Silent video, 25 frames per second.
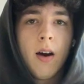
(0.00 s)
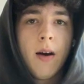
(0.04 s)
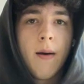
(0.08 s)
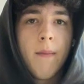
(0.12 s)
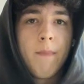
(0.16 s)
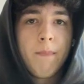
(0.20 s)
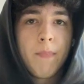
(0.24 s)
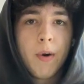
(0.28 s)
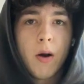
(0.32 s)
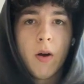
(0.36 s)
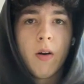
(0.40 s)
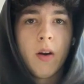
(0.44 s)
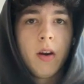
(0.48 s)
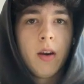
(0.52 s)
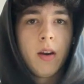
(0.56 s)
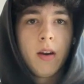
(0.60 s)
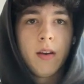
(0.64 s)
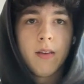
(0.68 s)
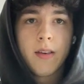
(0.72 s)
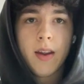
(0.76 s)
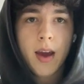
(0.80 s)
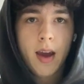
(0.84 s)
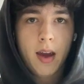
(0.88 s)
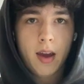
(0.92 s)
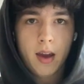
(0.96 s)
burn in a
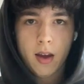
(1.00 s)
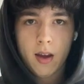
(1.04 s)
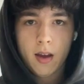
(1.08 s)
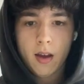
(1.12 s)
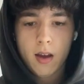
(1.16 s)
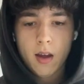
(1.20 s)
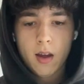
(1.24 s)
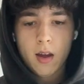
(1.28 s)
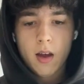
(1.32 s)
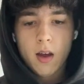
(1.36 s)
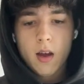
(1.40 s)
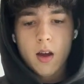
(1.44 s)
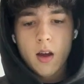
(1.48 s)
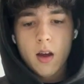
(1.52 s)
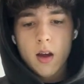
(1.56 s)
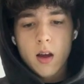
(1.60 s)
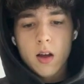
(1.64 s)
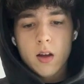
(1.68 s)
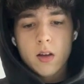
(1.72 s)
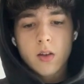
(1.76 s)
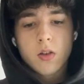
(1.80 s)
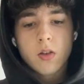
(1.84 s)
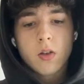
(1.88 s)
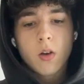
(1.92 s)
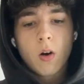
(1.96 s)
day.
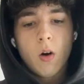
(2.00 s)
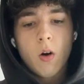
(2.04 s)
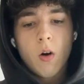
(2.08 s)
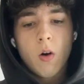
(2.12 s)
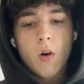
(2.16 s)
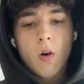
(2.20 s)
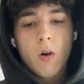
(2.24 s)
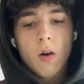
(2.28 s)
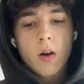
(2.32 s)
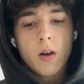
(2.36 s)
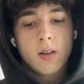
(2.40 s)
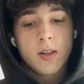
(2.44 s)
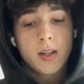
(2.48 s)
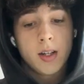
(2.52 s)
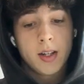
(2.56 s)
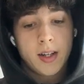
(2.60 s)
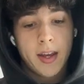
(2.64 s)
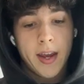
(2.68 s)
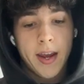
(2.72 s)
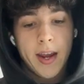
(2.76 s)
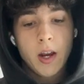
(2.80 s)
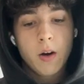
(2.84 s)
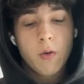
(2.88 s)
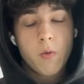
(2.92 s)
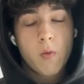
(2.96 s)
So to
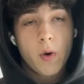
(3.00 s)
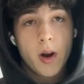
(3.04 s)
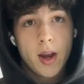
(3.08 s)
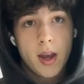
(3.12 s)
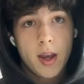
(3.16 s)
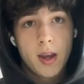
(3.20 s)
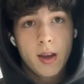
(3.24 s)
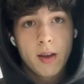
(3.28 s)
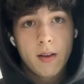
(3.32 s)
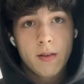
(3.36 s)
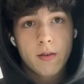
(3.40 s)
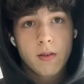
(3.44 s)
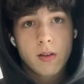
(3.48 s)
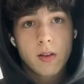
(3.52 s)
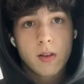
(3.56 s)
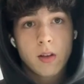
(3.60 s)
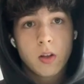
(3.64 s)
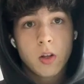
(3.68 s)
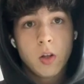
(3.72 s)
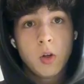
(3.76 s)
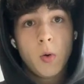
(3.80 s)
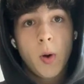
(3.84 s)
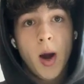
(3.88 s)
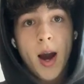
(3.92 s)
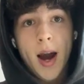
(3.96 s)
gain weight,
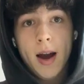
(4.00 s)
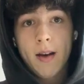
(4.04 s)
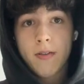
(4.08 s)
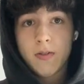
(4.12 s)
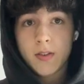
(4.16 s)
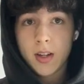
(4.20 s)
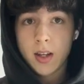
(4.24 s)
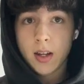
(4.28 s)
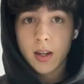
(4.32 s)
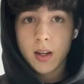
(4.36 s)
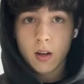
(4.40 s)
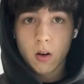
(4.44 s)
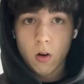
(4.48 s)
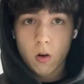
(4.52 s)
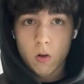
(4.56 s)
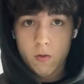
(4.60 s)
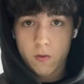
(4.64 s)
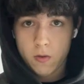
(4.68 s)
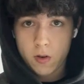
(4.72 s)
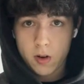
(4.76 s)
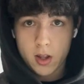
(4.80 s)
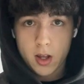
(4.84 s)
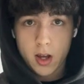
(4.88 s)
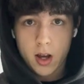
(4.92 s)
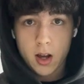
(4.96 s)
you have to eat
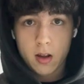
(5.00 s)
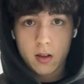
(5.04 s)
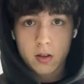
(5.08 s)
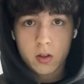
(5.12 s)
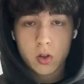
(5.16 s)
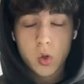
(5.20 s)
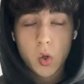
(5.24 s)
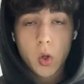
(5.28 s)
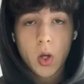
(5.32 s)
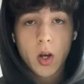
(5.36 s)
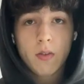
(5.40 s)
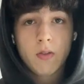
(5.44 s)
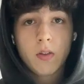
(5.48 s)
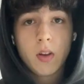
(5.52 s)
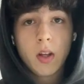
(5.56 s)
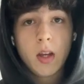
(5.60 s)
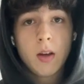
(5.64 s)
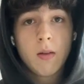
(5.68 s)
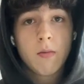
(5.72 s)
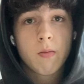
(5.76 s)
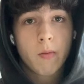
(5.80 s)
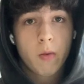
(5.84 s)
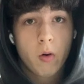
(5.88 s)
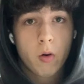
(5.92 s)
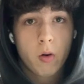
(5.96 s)
over that. So you have to eat
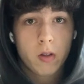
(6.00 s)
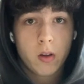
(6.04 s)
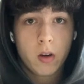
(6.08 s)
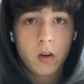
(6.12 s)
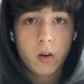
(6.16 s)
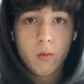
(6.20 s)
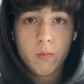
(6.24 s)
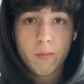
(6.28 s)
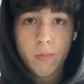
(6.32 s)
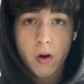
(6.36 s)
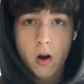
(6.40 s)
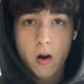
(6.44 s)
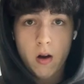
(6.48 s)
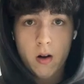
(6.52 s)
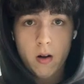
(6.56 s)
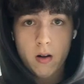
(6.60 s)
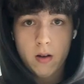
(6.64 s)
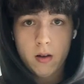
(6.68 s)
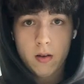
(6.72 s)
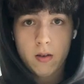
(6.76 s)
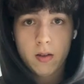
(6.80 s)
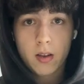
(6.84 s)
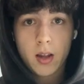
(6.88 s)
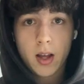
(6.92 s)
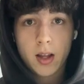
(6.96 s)
more than you burn.
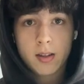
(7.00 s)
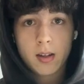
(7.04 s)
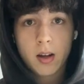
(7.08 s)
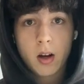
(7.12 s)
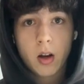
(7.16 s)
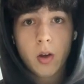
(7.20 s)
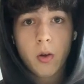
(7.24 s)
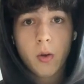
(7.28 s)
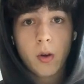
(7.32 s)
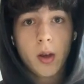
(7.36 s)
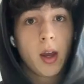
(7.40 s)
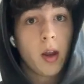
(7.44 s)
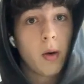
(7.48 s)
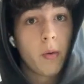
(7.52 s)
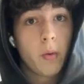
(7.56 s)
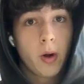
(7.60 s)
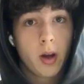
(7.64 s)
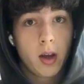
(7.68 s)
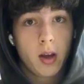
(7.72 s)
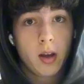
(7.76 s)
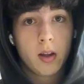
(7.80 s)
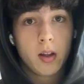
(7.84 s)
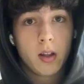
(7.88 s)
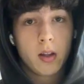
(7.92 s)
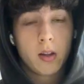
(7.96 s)
That's how you gain
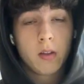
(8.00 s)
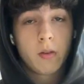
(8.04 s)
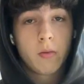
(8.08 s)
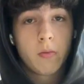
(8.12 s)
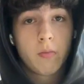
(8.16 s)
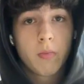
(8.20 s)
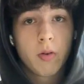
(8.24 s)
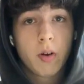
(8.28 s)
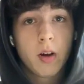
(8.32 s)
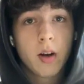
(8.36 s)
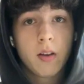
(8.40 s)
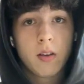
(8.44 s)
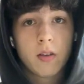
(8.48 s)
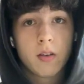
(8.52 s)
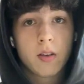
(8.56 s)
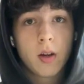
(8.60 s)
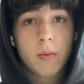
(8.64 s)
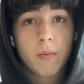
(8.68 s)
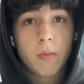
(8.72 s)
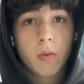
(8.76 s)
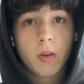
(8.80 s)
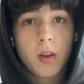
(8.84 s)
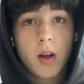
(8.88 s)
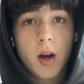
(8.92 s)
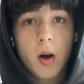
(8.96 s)
weight. It's pretty
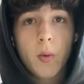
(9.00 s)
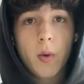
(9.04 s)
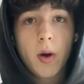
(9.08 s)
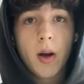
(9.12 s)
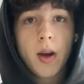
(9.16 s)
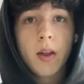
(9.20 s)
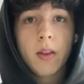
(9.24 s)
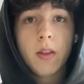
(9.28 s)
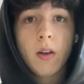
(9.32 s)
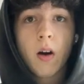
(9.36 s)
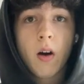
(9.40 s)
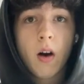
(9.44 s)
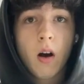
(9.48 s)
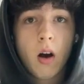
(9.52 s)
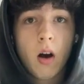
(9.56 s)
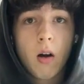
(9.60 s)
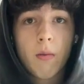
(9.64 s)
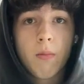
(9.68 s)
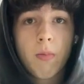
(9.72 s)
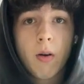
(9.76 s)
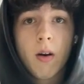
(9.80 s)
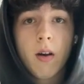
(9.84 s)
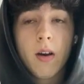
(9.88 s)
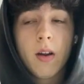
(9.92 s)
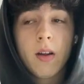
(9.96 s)
simple that way. The hard
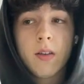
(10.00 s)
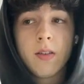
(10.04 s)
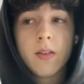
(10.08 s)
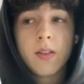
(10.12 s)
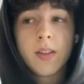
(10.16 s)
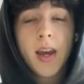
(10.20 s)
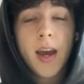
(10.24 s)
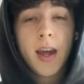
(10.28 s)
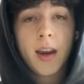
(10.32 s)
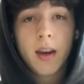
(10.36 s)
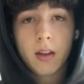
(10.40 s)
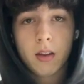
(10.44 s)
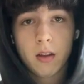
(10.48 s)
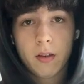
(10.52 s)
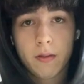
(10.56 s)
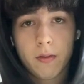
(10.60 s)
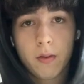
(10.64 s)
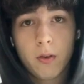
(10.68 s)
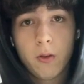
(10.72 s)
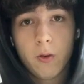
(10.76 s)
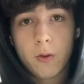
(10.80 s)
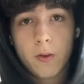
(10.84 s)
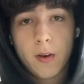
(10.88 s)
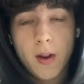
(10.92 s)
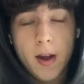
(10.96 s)
part is getting the
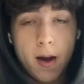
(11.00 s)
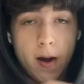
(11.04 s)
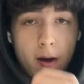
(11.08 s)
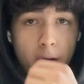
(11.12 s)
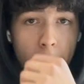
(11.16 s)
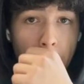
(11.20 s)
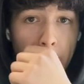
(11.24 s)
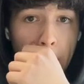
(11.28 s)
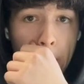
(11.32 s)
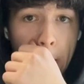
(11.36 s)
food down.